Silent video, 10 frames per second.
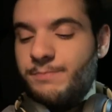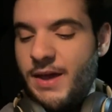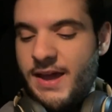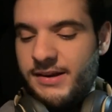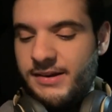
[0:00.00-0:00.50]

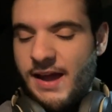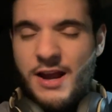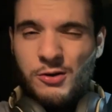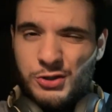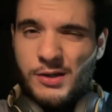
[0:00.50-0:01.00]
And
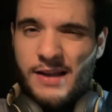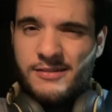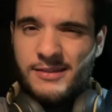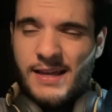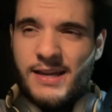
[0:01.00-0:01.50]
I know what you
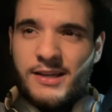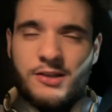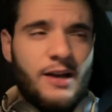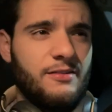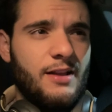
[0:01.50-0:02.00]
guys are thinking.
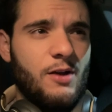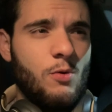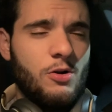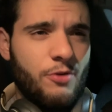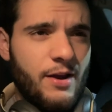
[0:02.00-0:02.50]
You guys are like,
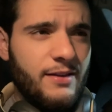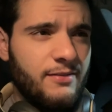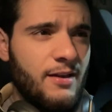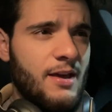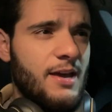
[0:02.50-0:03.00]
well,
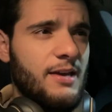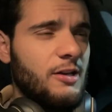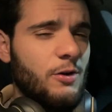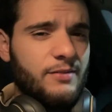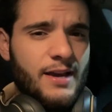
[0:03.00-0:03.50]
Chris, you
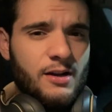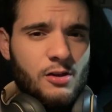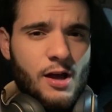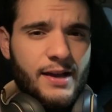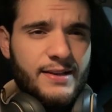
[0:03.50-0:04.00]
know, it's eight
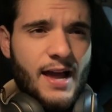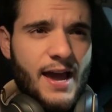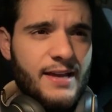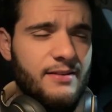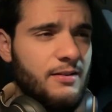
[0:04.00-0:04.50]
o'clock at
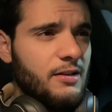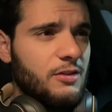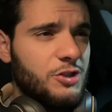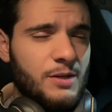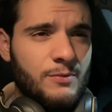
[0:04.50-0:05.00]
night.
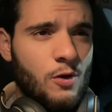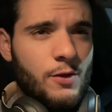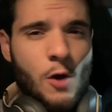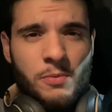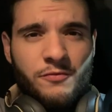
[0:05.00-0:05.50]
The gym's
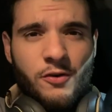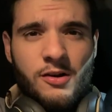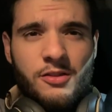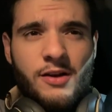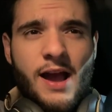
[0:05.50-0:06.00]
only open for
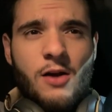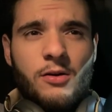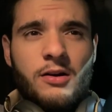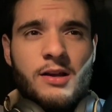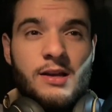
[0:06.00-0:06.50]
another
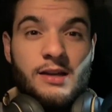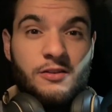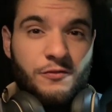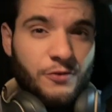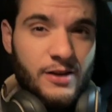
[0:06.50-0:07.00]
hour.
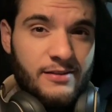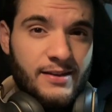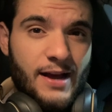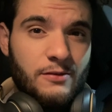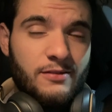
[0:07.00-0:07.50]
It's
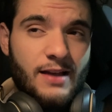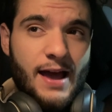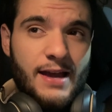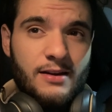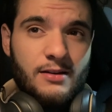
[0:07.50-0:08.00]
freezing
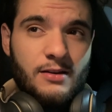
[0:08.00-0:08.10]
outside.